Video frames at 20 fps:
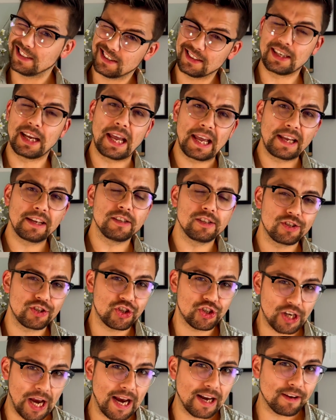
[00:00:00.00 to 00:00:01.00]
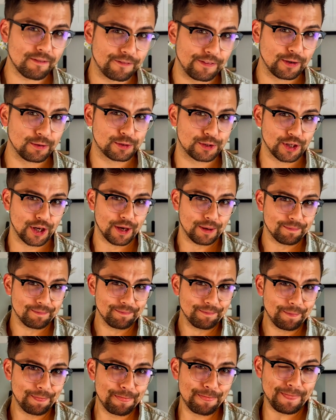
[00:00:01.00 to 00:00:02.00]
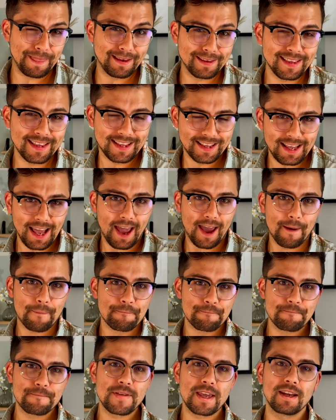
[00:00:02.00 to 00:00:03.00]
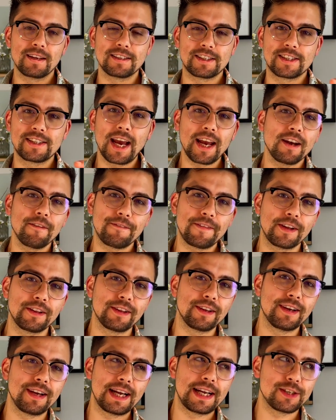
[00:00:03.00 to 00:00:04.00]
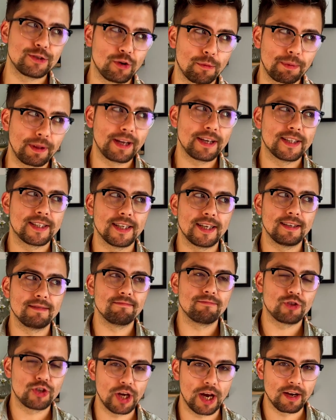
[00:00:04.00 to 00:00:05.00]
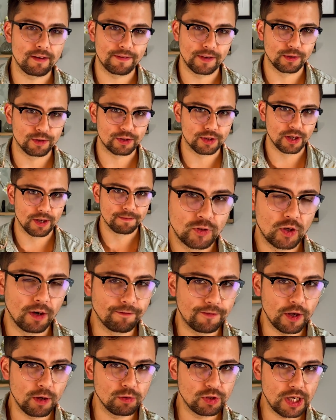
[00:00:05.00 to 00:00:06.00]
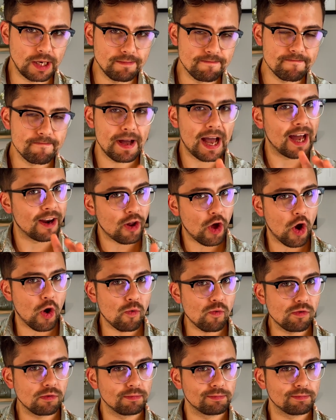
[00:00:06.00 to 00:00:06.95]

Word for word: it's shader filter. Yeah, shader filter is replacing shader filter. Confusing, I know,